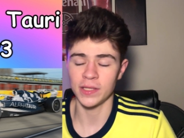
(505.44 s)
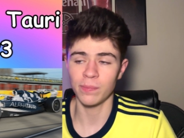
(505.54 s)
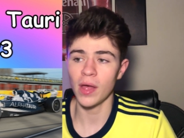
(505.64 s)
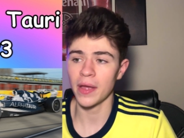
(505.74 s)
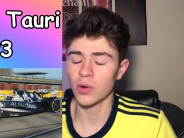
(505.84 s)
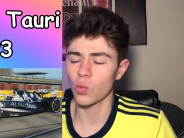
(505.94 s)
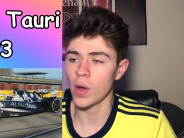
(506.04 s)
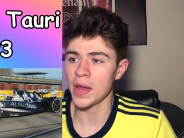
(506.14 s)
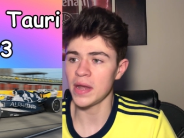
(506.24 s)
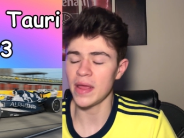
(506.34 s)
black and
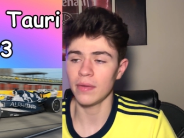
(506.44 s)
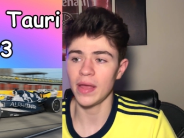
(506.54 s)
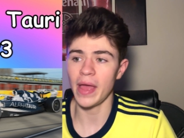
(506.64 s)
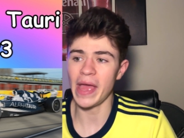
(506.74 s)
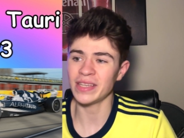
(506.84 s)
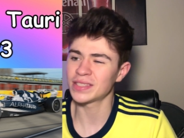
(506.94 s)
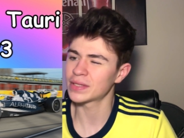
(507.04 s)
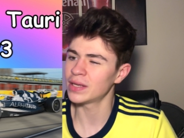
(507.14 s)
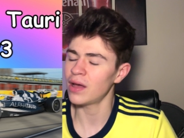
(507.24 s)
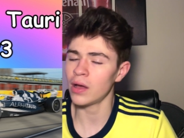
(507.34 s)

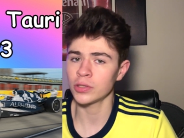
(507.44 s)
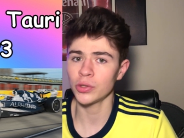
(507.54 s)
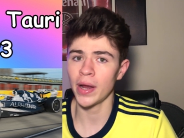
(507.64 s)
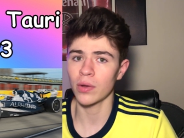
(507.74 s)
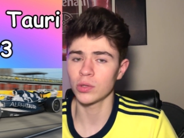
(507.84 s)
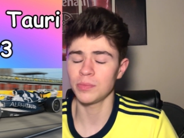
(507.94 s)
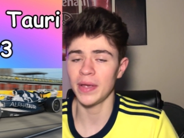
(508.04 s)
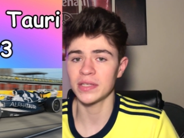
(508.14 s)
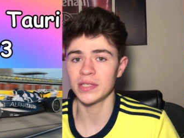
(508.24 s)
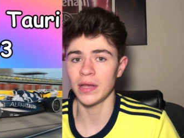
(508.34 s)
white-esque on track, which
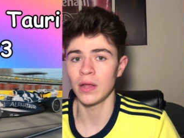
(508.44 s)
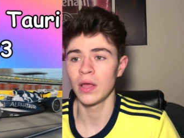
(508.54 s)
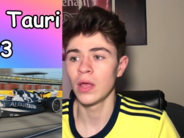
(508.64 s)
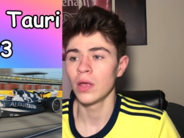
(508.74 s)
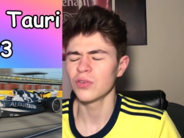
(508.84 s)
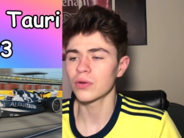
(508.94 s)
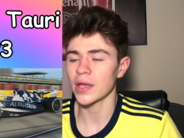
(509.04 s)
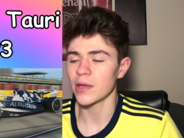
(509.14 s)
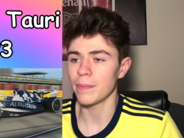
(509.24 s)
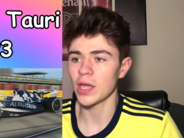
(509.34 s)
makes it look
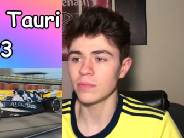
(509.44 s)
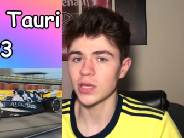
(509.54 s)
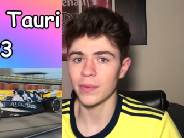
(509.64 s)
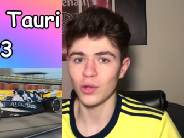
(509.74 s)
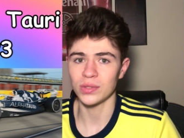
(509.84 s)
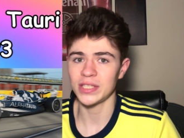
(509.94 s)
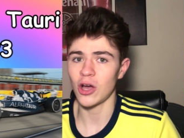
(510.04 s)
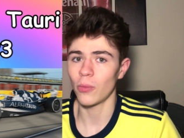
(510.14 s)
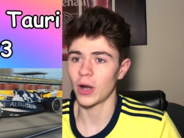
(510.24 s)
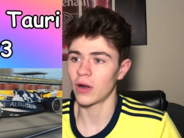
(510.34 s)
like a BMW
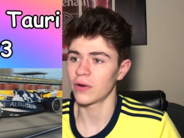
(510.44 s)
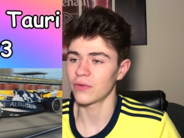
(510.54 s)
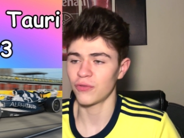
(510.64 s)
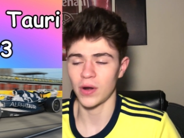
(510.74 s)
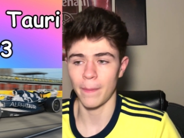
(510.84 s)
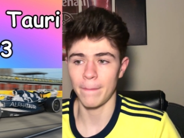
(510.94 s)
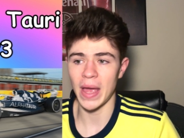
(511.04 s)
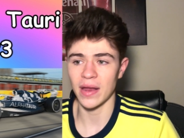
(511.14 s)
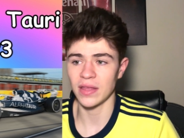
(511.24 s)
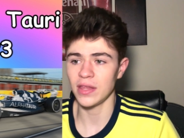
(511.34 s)
Sauber from
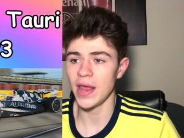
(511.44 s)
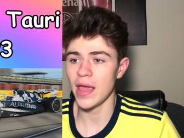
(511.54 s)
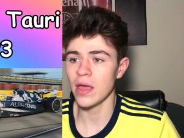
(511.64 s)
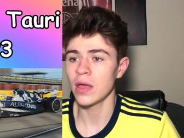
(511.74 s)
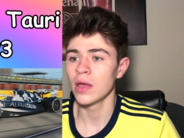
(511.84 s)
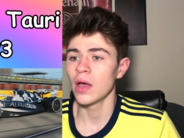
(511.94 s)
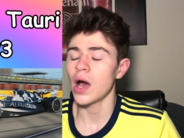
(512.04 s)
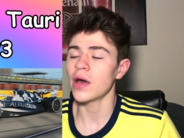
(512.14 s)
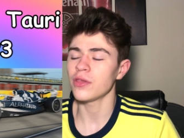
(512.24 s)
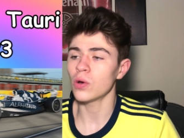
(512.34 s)
back in the day.
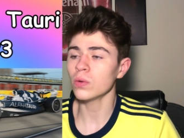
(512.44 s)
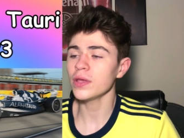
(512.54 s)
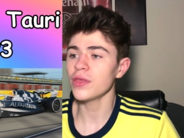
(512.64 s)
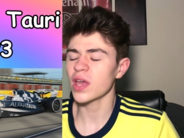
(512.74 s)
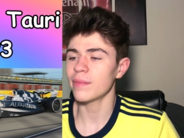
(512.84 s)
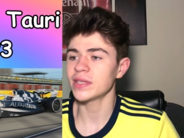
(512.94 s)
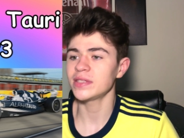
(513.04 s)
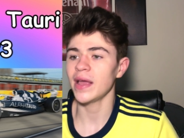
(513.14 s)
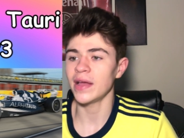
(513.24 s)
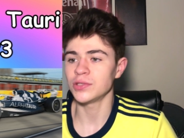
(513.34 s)
The only thing I must
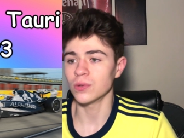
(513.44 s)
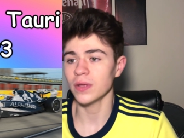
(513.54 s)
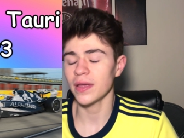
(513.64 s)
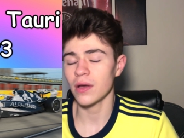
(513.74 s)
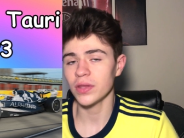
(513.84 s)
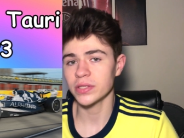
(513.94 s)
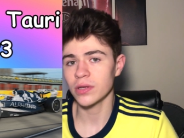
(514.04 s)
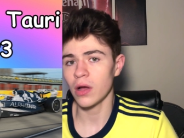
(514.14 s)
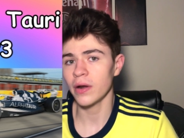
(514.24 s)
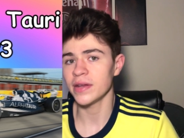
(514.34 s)
say I don't like on this
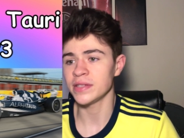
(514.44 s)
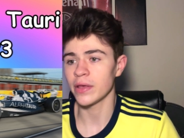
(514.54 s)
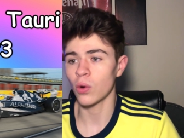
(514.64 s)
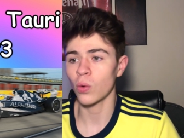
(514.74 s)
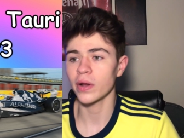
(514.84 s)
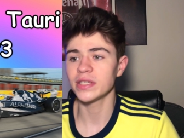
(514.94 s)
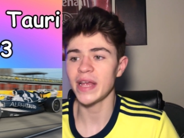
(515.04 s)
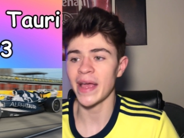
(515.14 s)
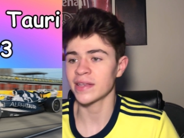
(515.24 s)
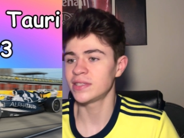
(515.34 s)
car is the orange
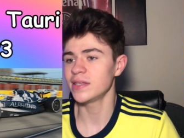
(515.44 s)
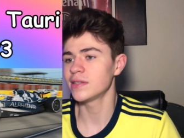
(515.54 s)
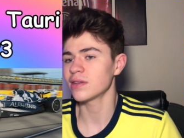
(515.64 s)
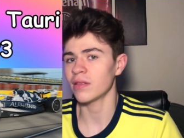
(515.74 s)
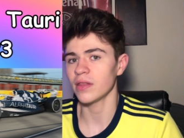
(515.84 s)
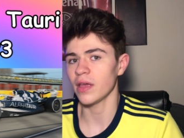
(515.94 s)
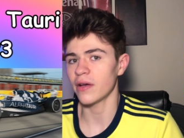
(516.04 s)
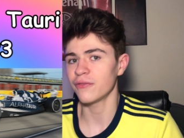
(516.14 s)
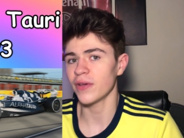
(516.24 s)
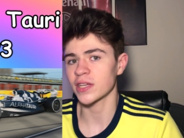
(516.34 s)
X's on the
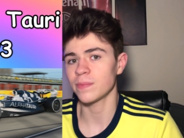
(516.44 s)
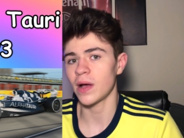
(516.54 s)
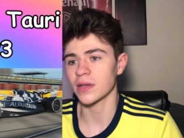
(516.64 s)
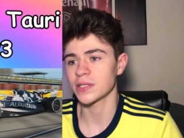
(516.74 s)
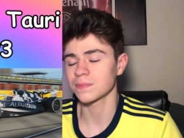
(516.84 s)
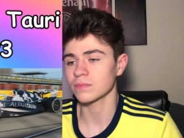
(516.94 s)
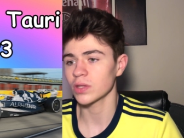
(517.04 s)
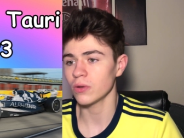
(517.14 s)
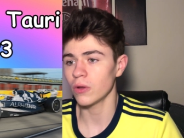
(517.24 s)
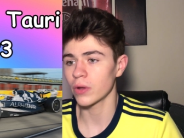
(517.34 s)
Flexbox
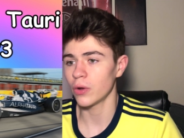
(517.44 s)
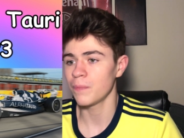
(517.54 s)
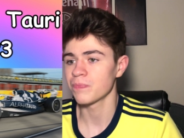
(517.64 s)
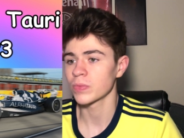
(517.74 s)
logo.